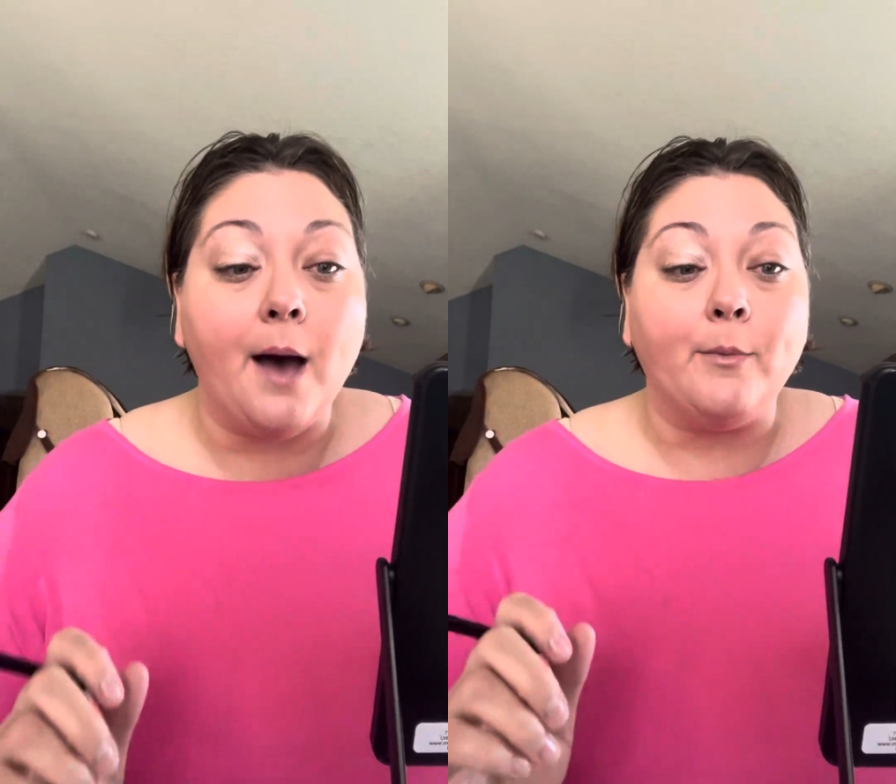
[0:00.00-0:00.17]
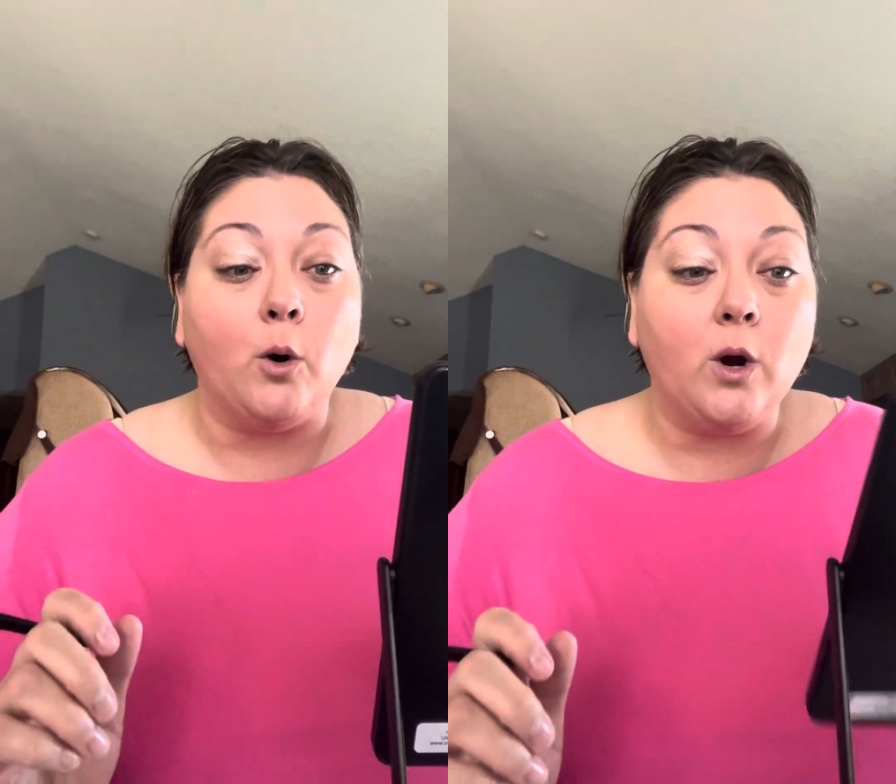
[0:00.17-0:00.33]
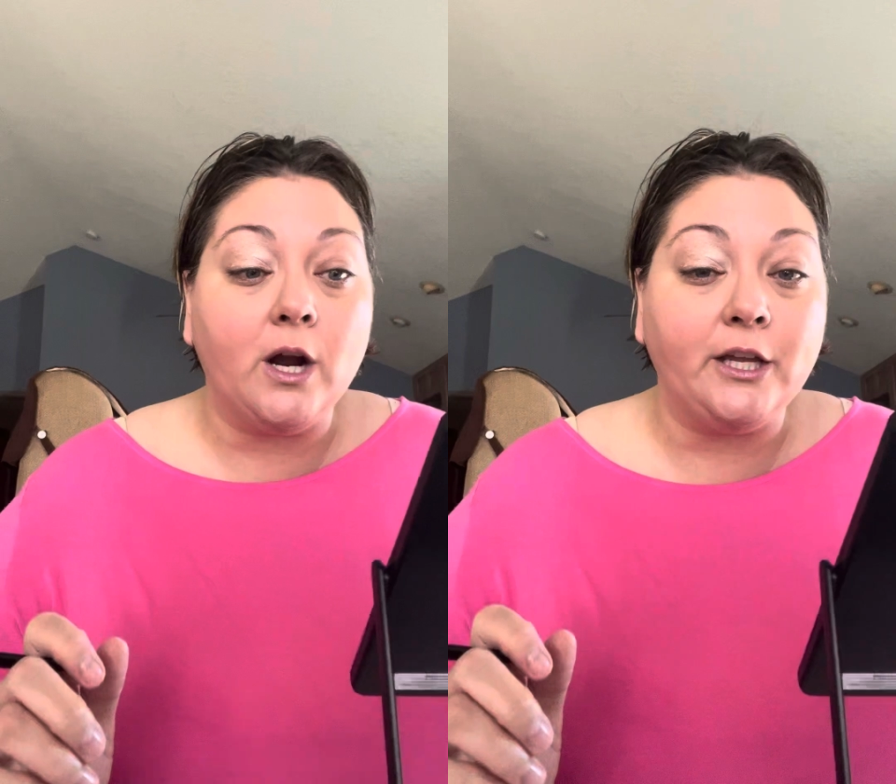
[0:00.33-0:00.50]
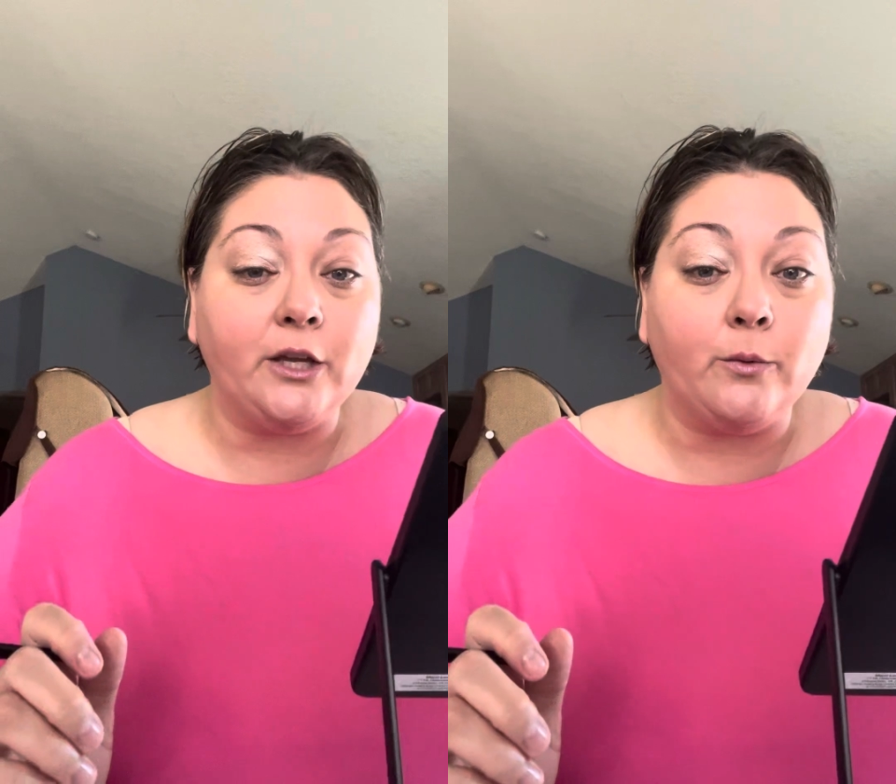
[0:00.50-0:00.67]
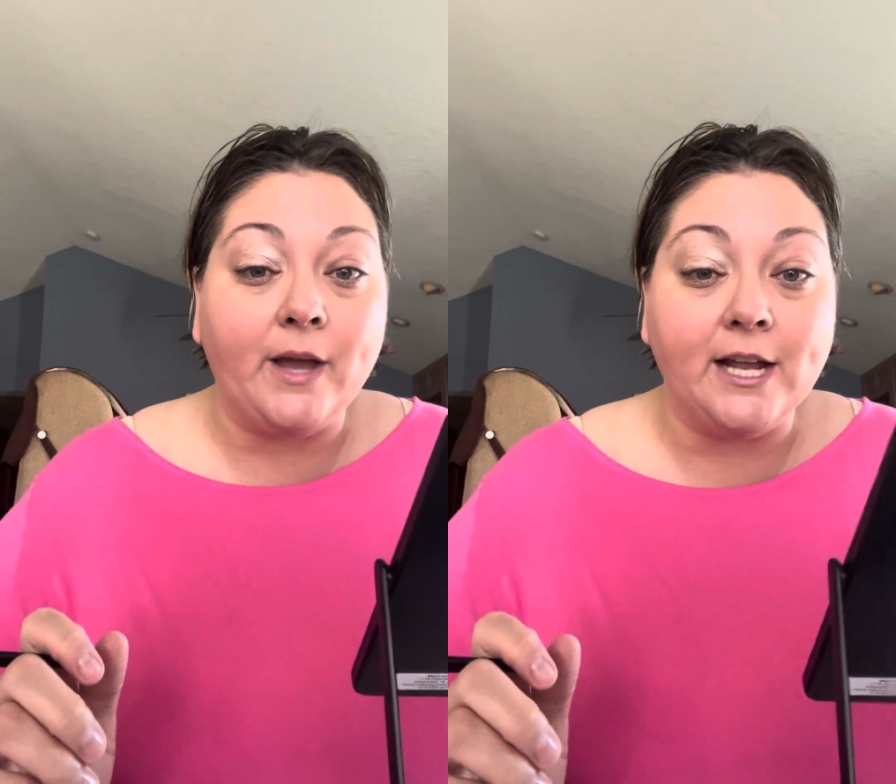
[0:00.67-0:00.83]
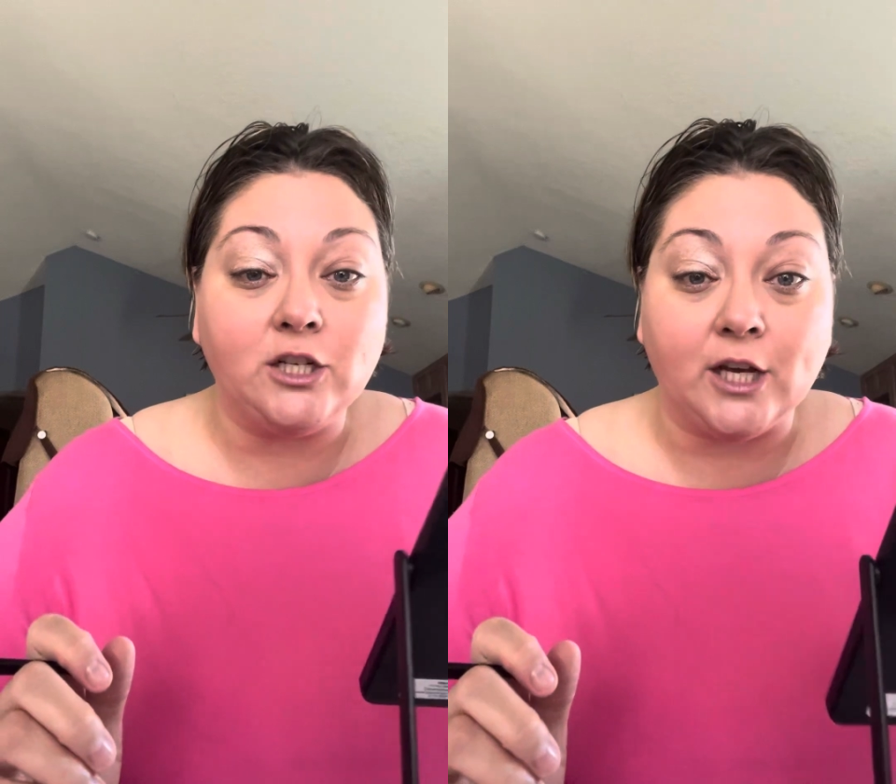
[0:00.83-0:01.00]
or you
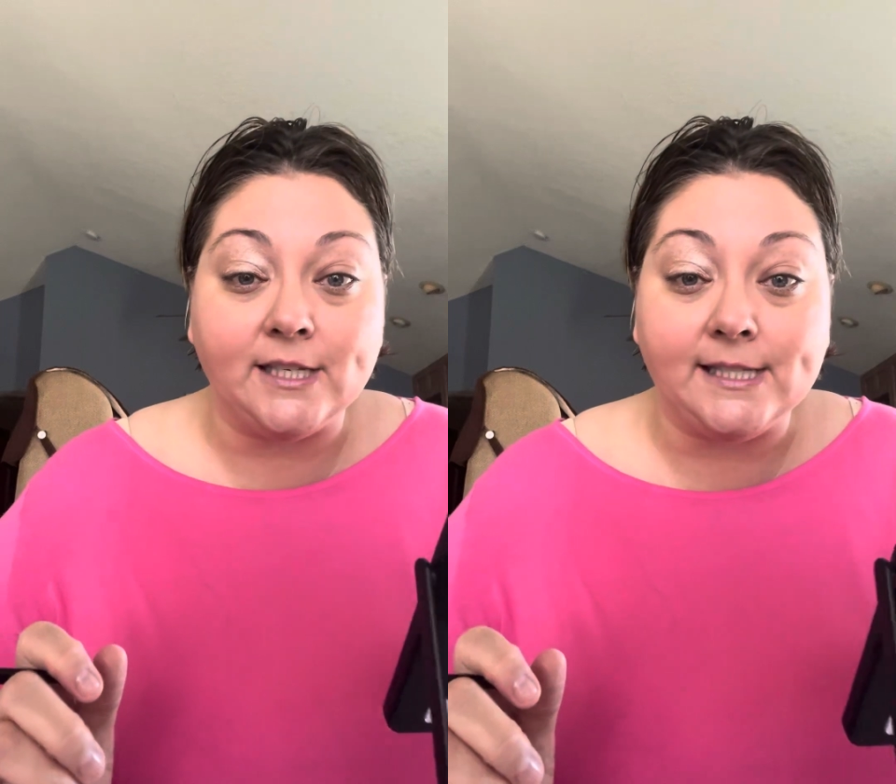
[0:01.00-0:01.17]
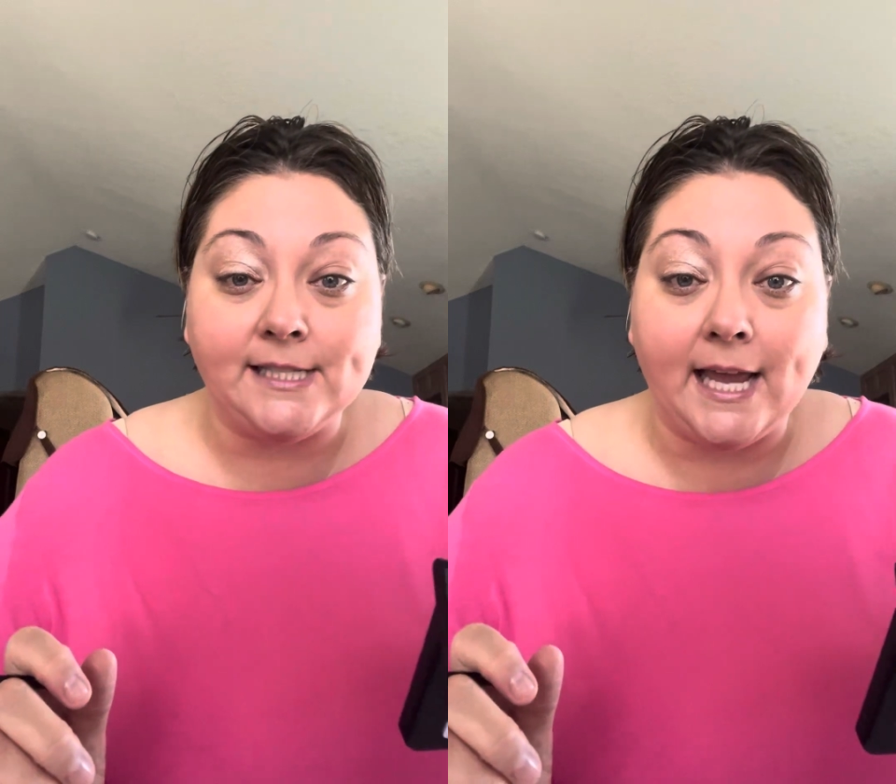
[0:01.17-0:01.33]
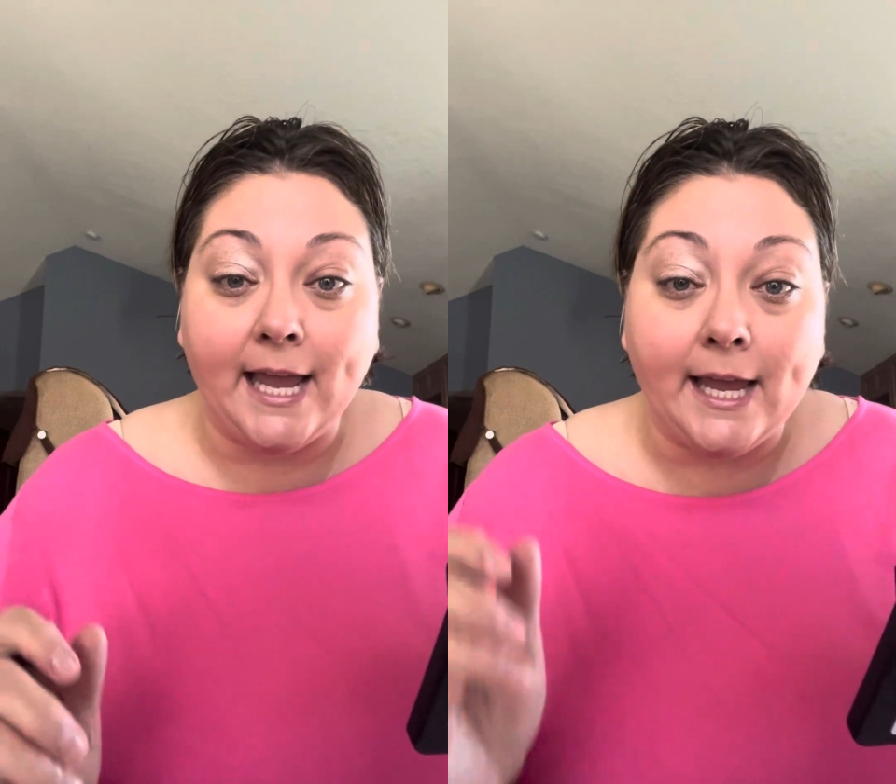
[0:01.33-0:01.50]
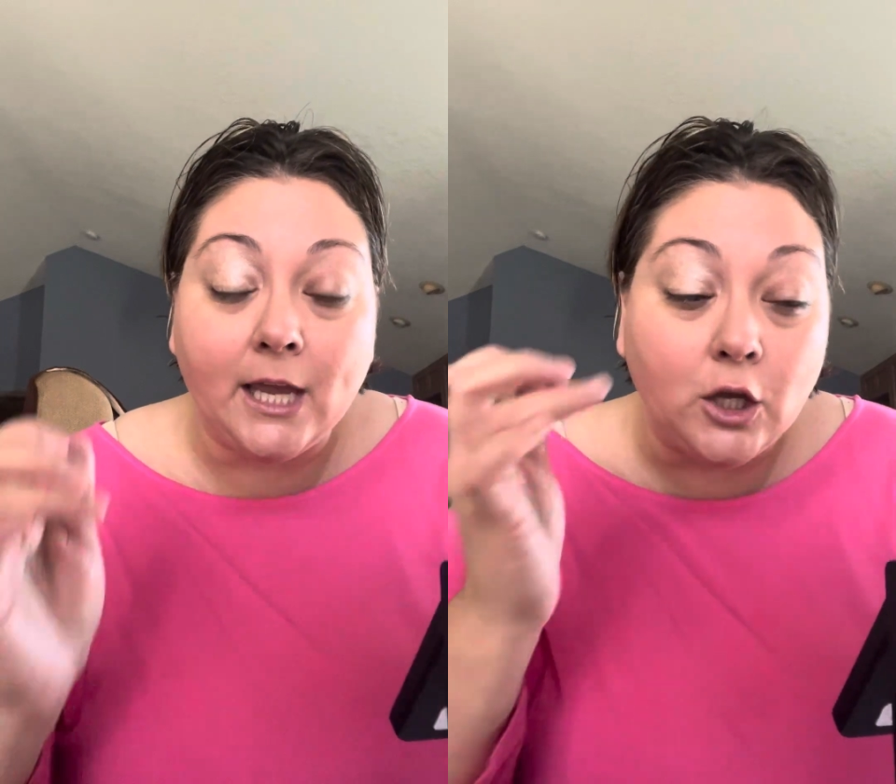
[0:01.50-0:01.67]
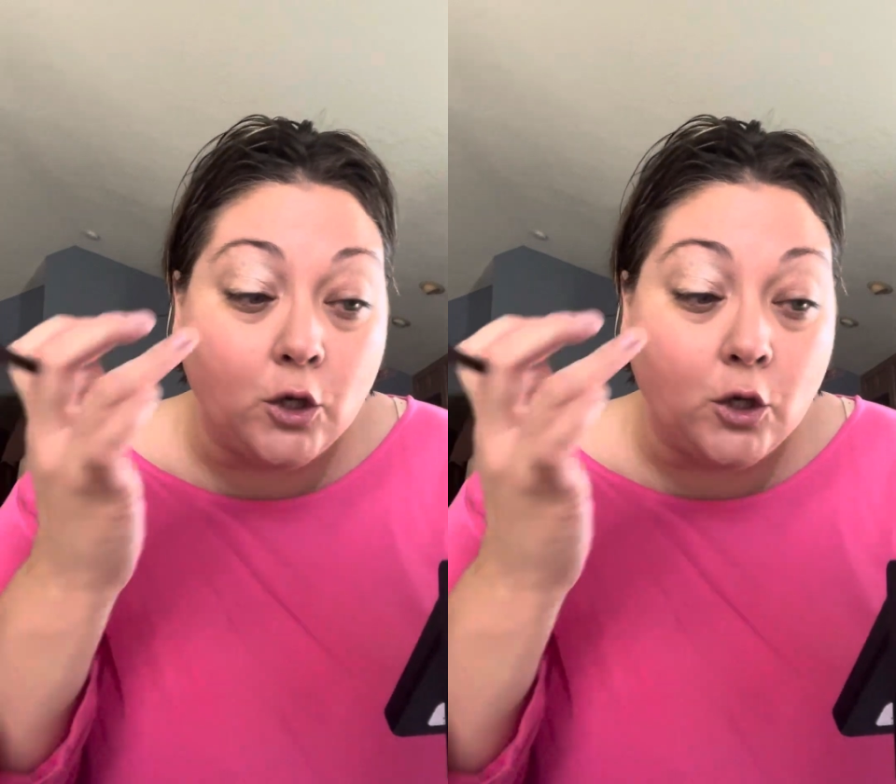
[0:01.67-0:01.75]
can just take